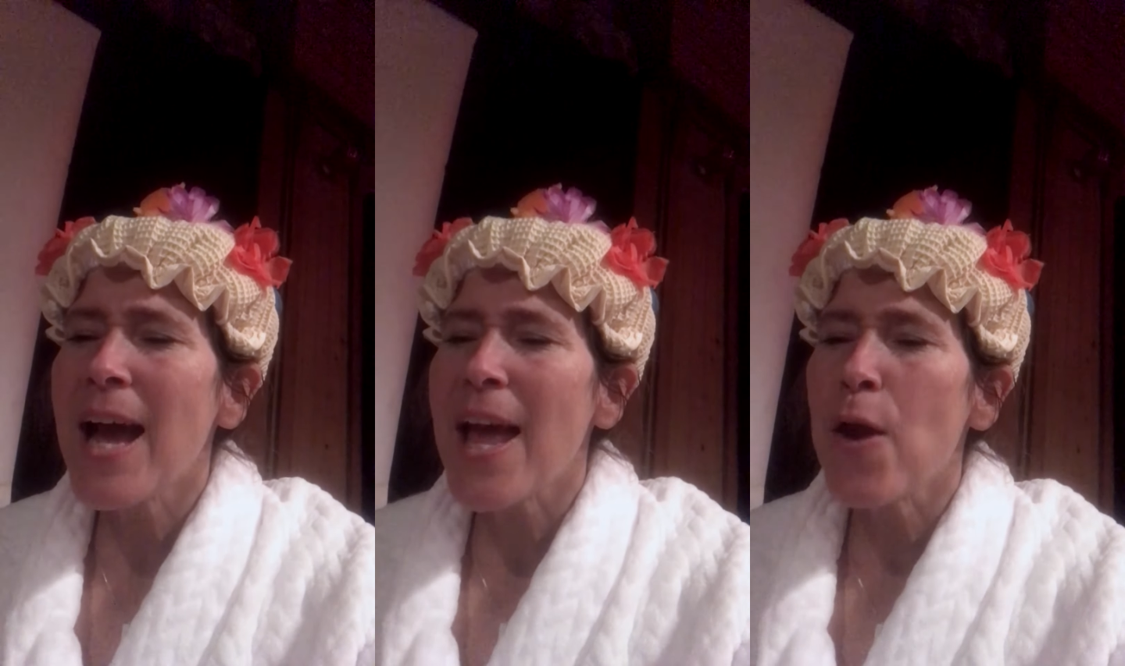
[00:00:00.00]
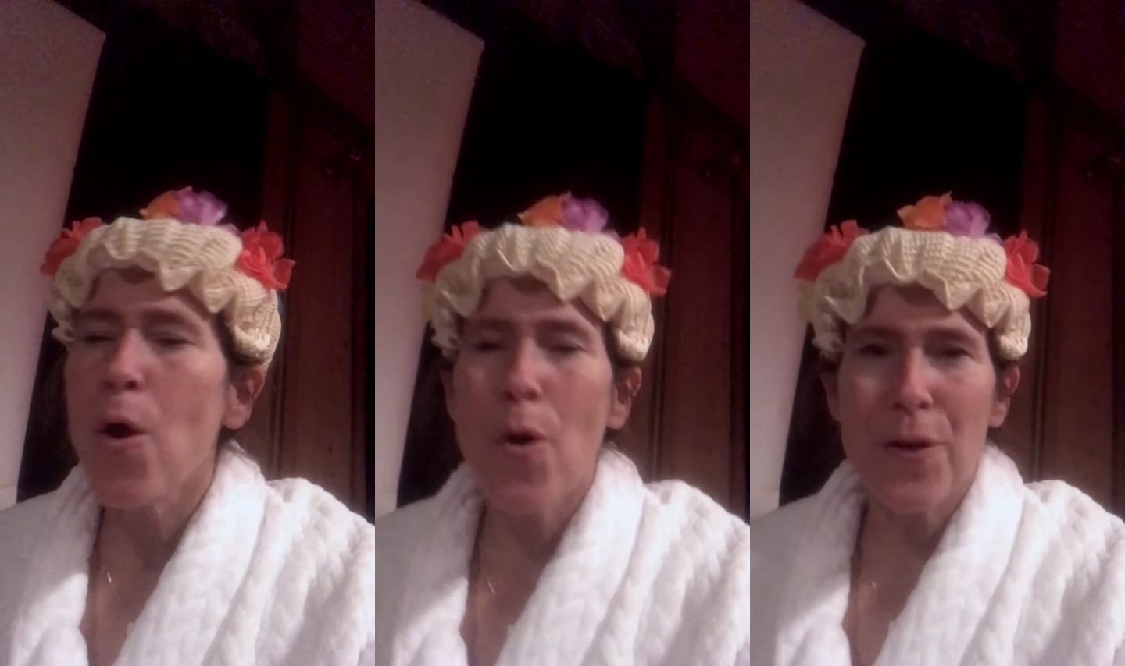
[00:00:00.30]

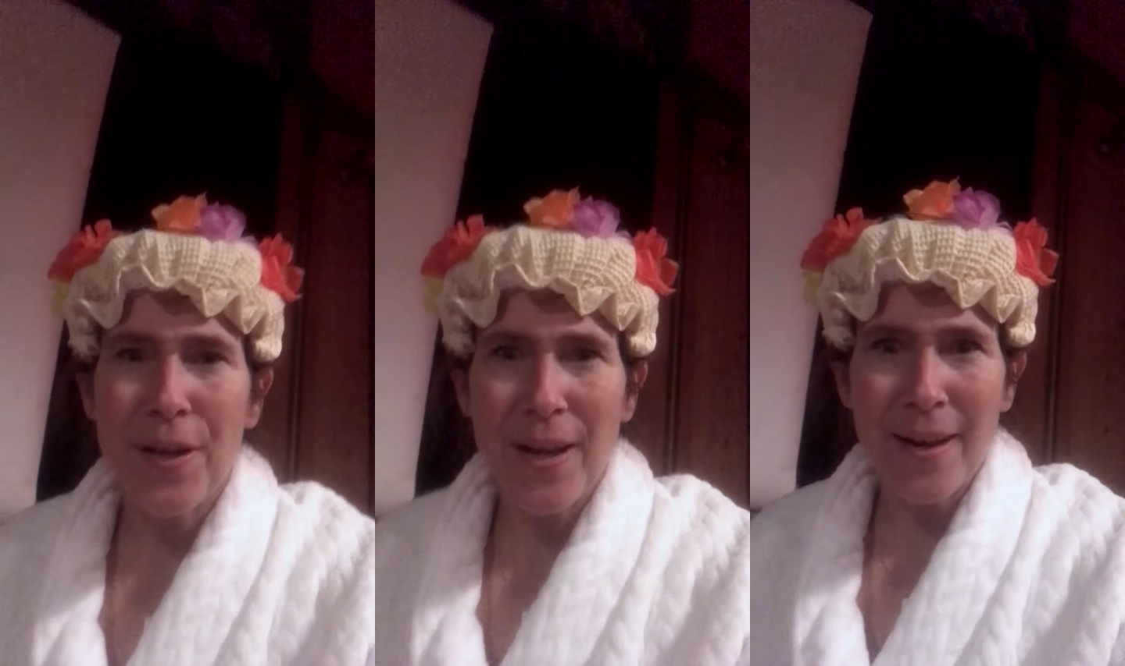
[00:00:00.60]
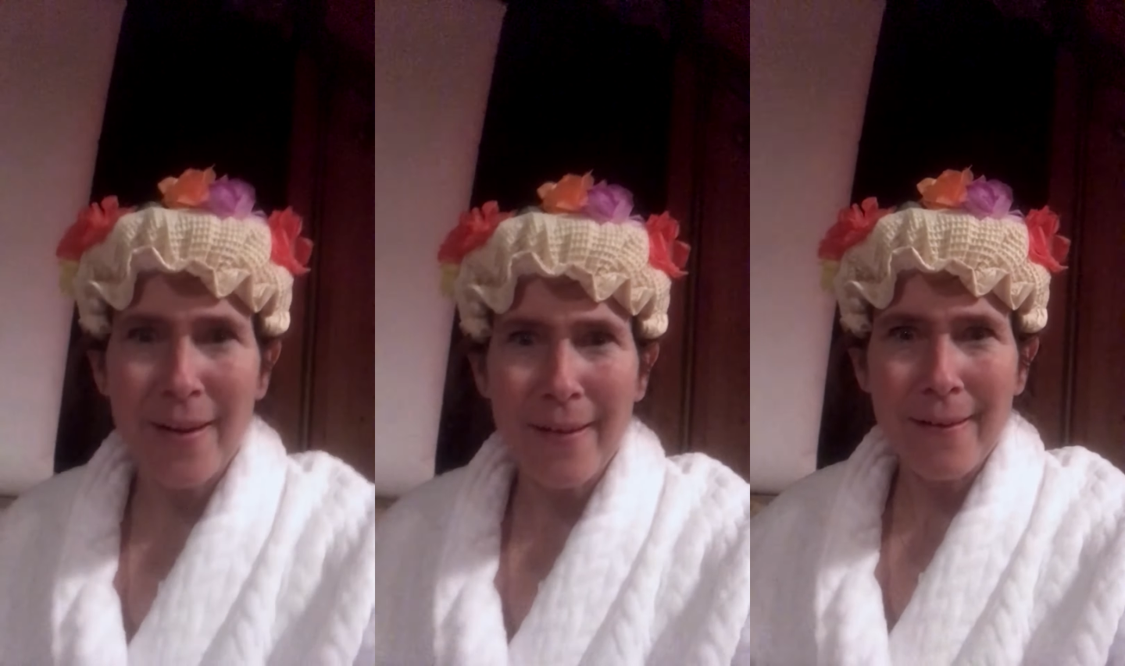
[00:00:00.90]

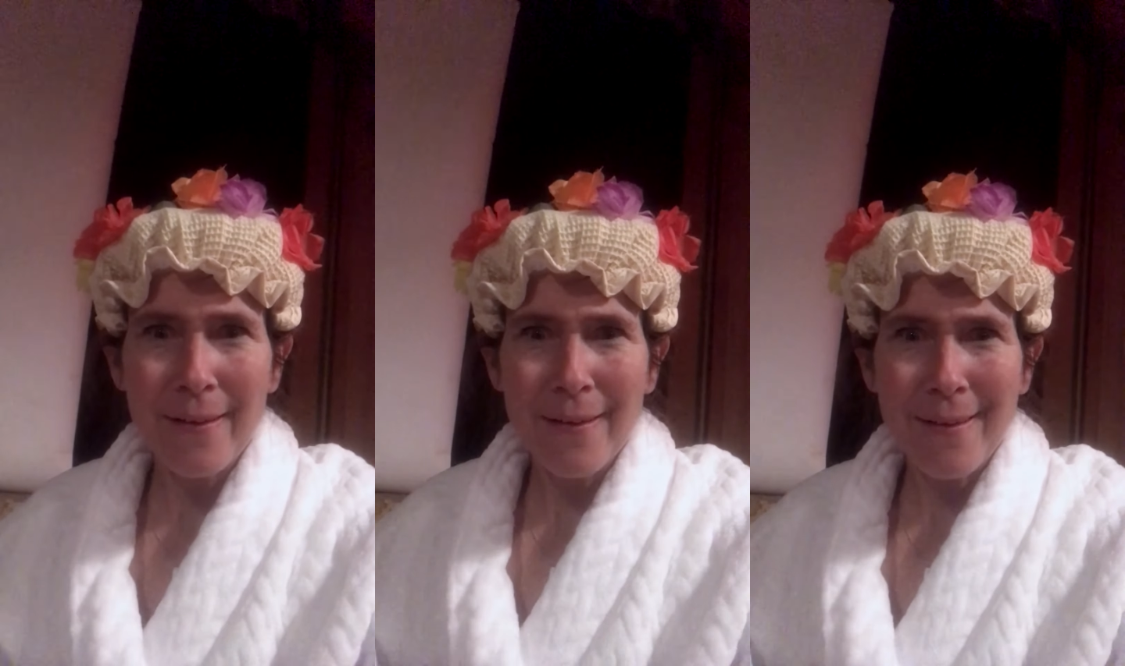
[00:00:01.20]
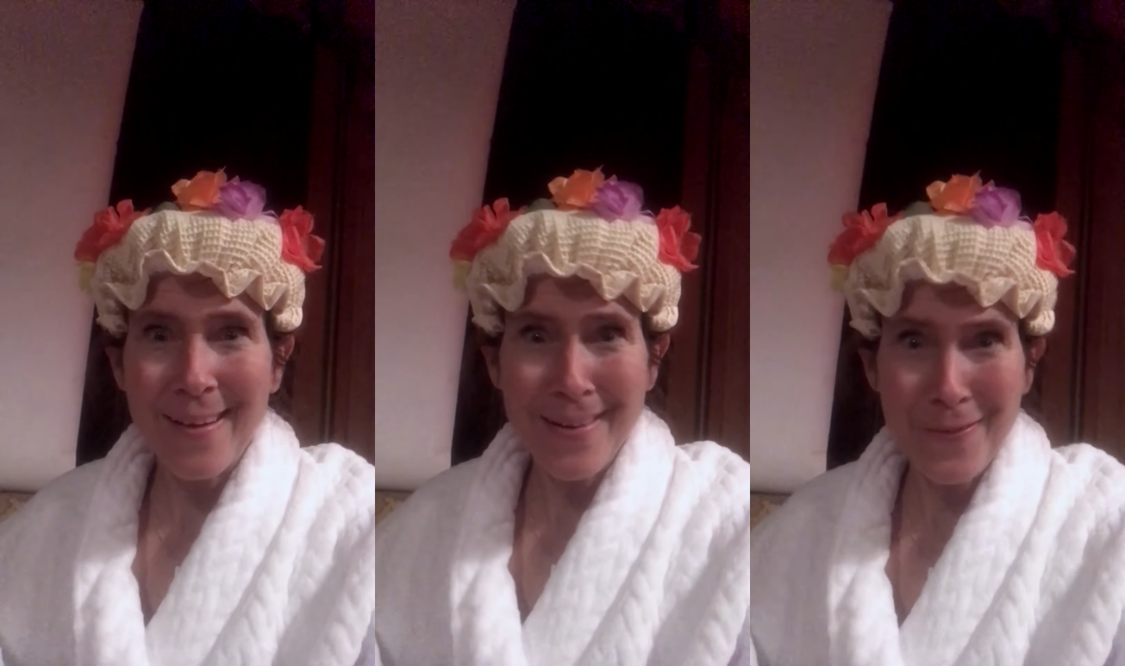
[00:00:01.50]
Coyote.
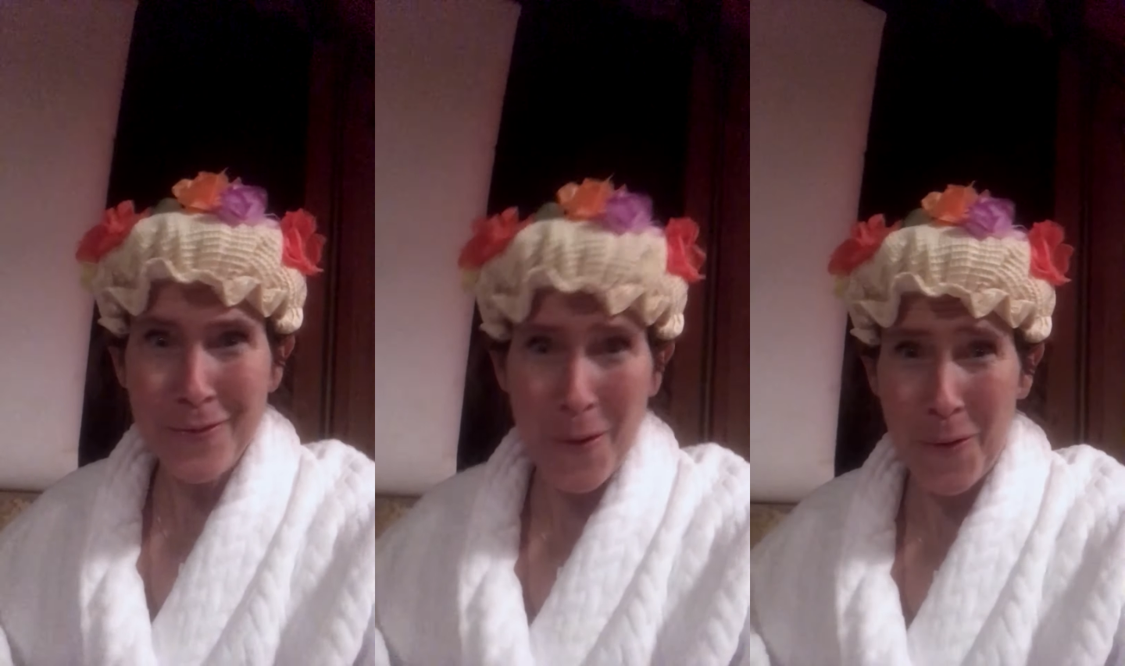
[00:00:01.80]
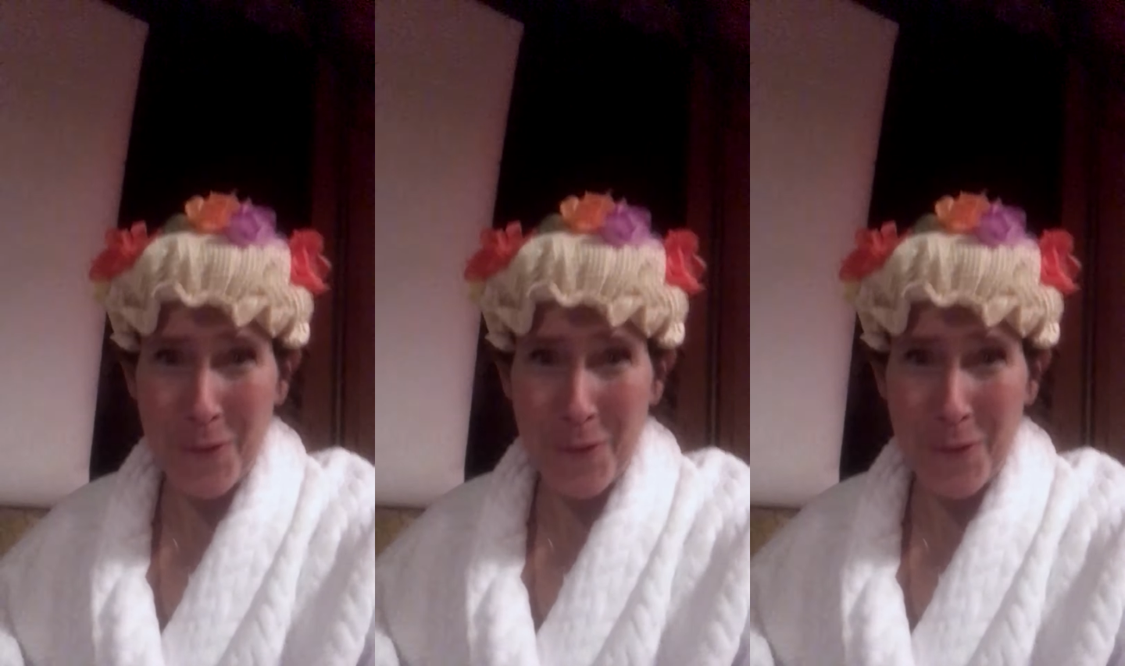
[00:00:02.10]
I don't know